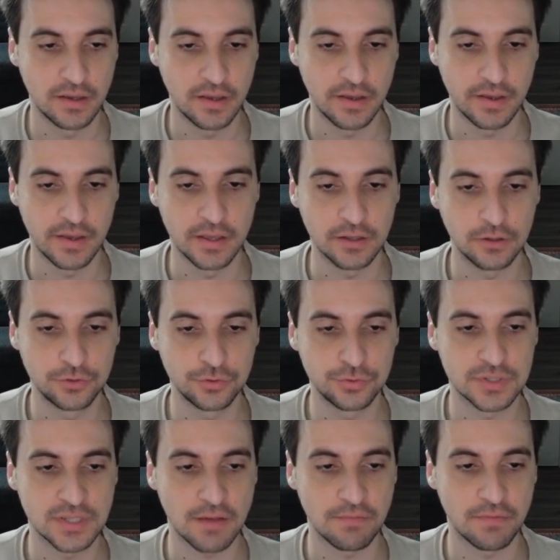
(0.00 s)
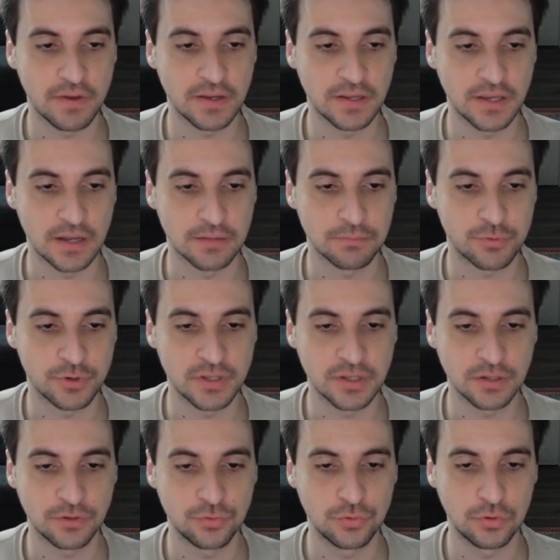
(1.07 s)
it'll do the same thing again,
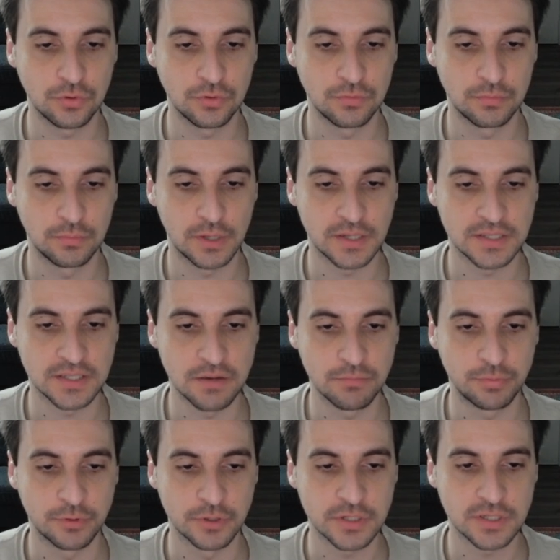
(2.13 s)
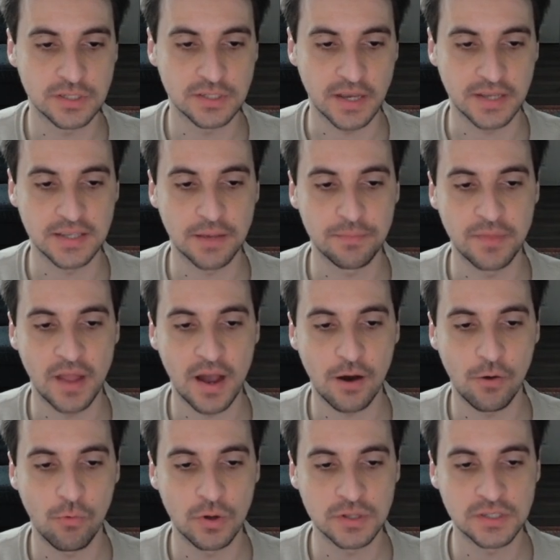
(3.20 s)
predict tool plus inputs, except now
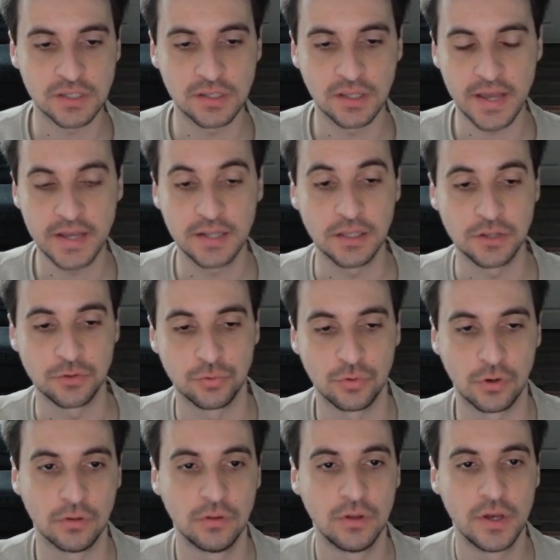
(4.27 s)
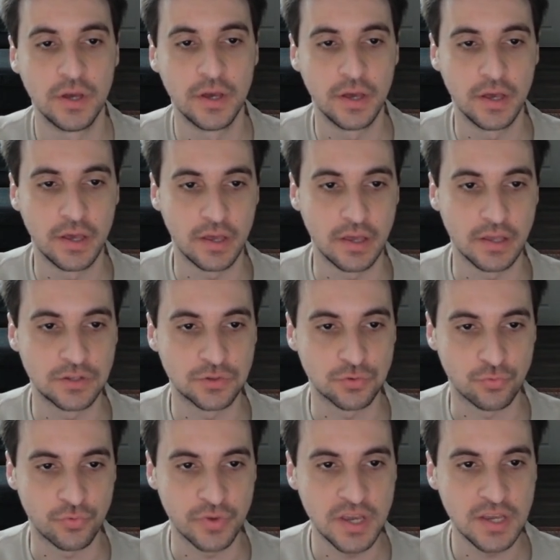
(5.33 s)
what's a likely tool? It's
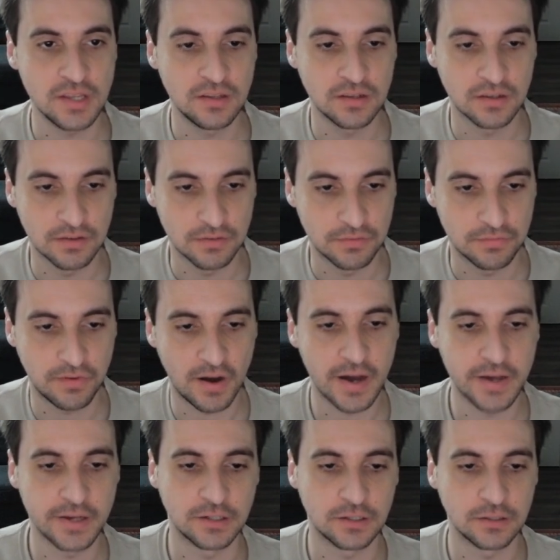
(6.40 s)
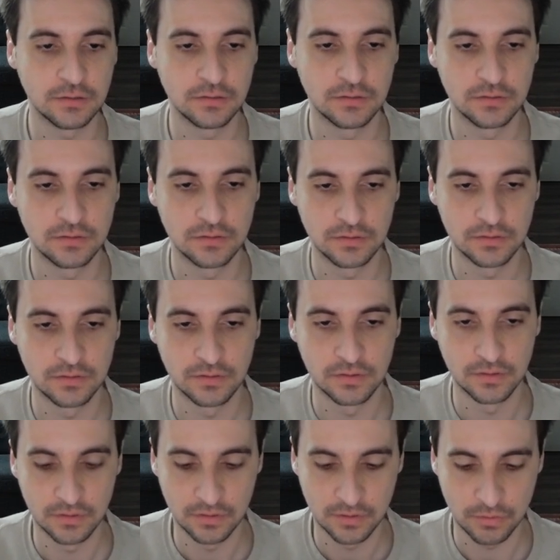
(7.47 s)
read file
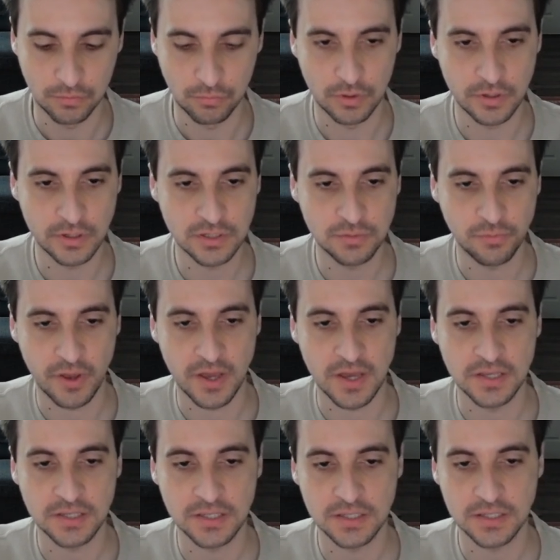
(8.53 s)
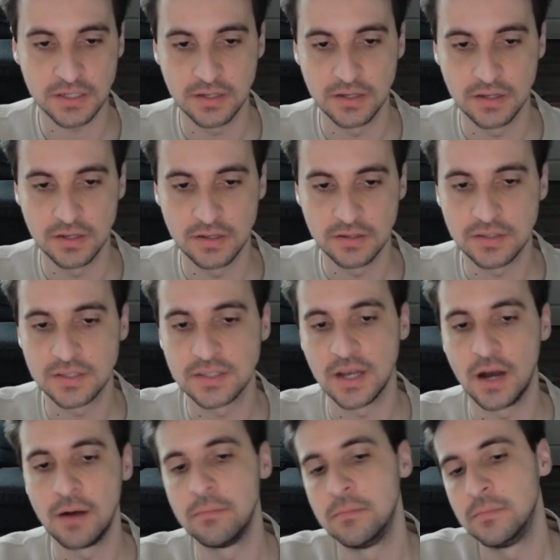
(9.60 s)
workspace
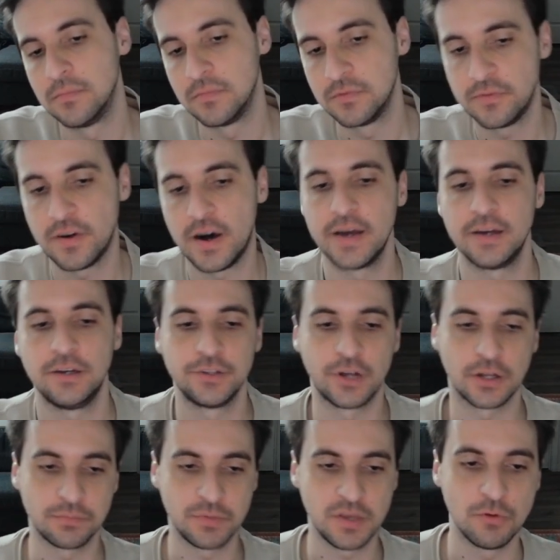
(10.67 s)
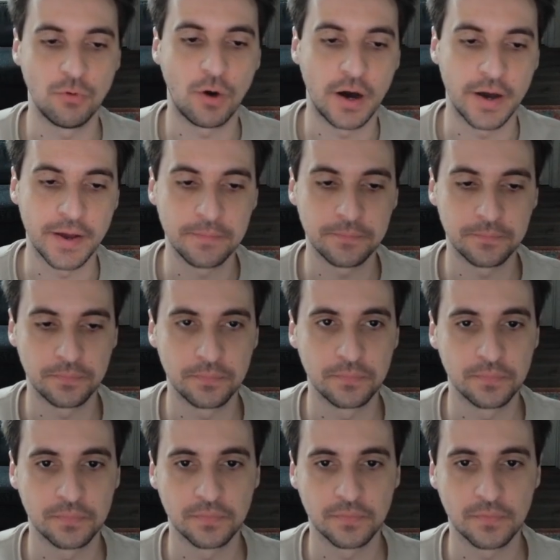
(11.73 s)
sum file.py.
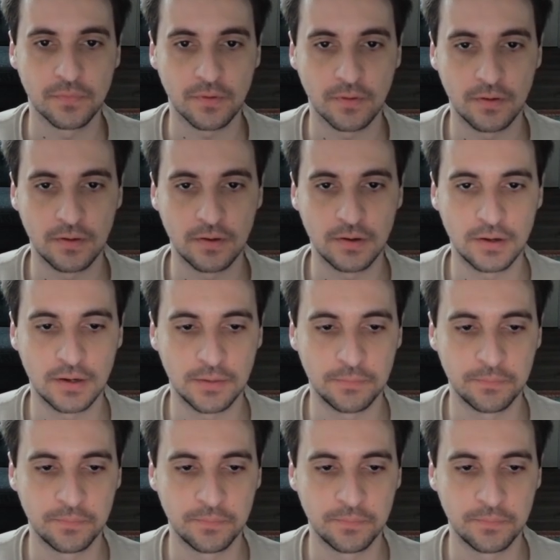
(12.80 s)
And